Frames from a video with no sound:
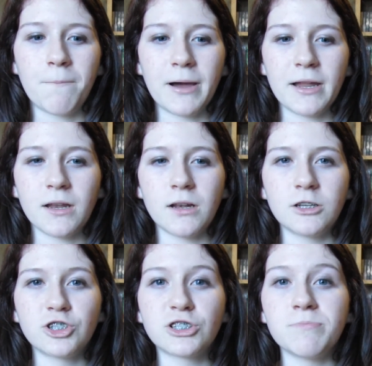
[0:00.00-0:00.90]
But
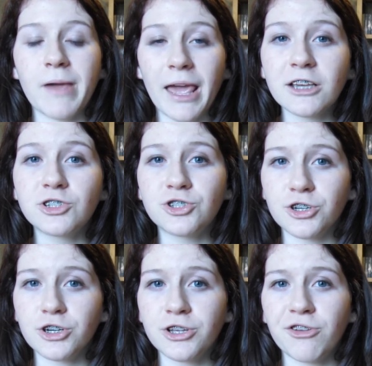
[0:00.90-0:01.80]
just make
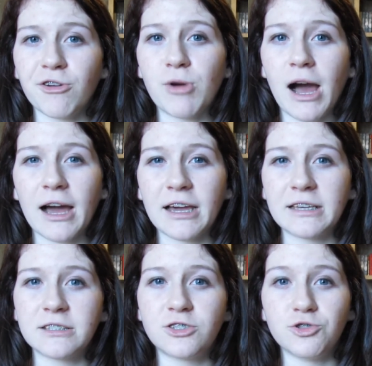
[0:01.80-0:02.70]
sure you
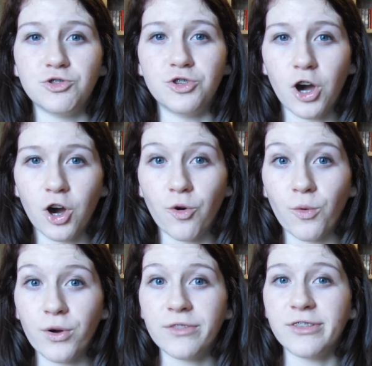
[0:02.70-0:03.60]
guys
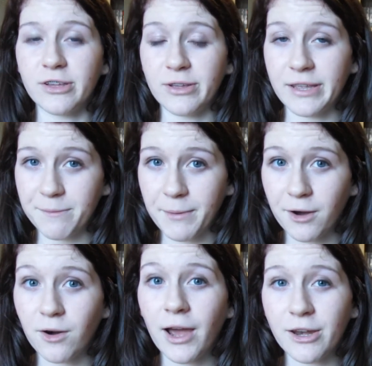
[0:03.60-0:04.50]
know the
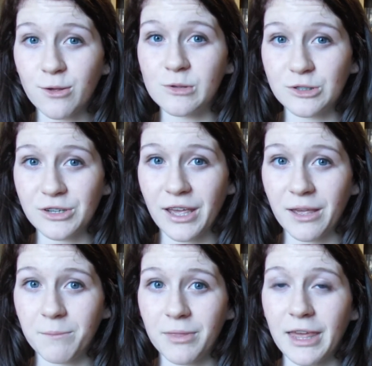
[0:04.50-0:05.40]
email and
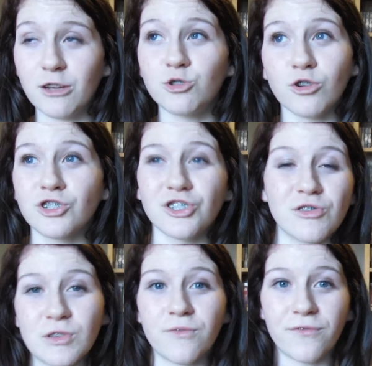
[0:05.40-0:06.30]
username, like you don't just
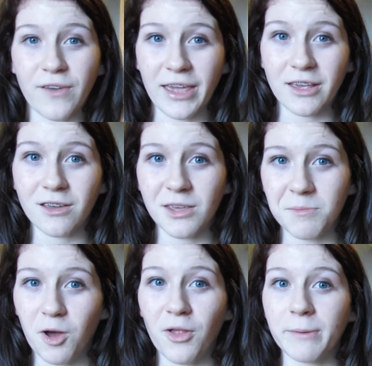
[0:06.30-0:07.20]
use a fake
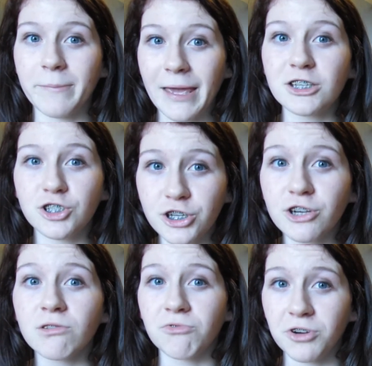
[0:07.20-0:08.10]
email, like make sure
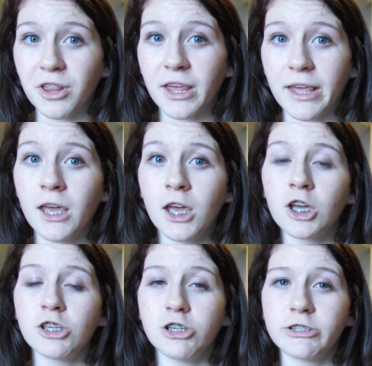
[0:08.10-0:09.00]
you're really
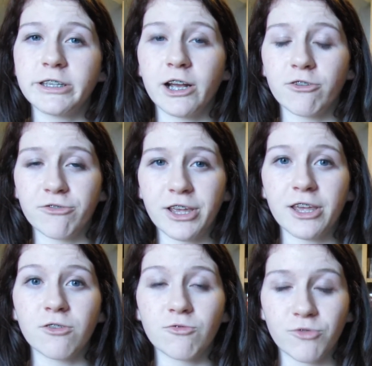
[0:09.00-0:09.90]
using a
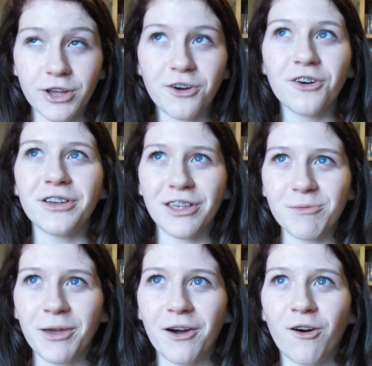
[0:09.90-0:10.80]
real
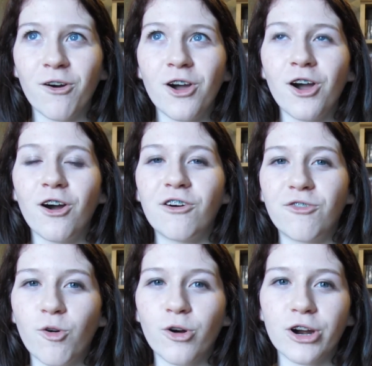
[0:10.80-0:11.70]
email
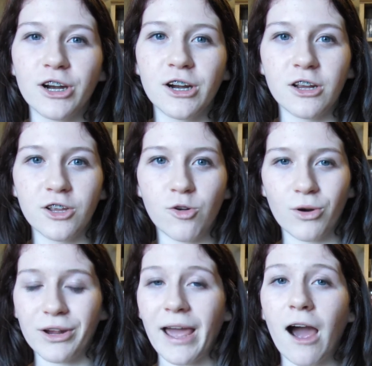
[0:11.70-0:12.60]
for
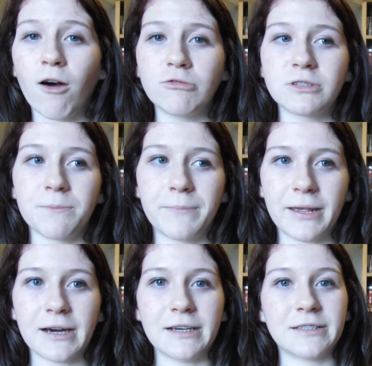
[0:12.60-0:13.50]
your account,
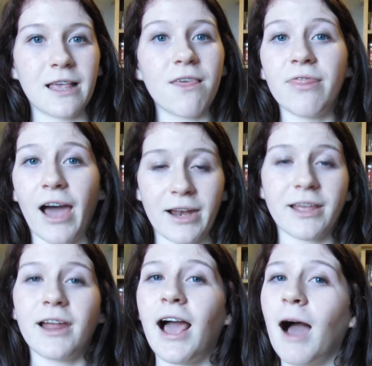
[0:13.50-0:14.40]
because
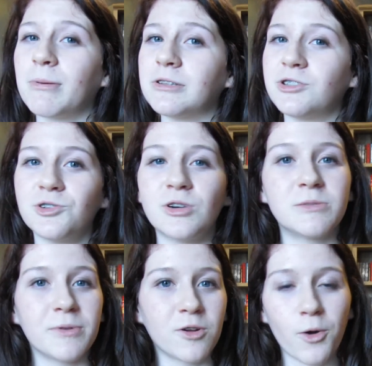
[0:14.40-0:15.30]
that can happen to you.
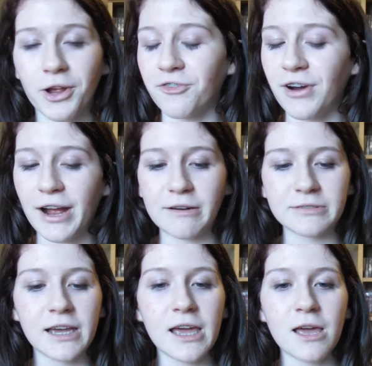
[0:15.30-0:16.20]
It's been going
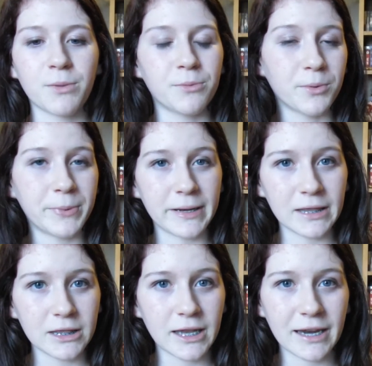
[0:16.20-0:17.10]
around. People have
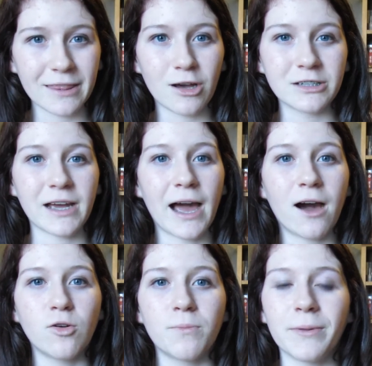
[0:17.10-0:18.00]
been getting logged
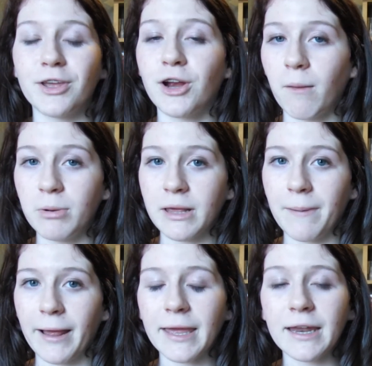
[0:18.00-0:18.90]
out, but they're able to get
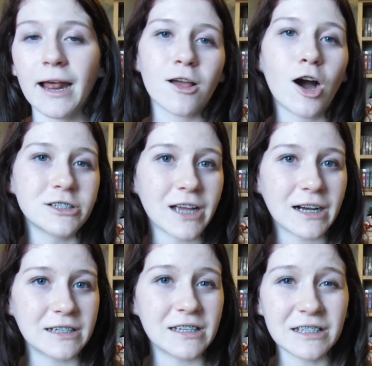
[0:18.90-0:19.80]
back in. I
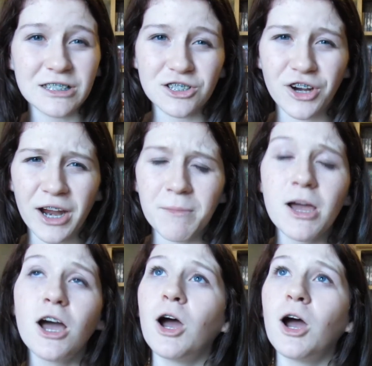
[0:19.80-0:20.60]
contacted Instagram.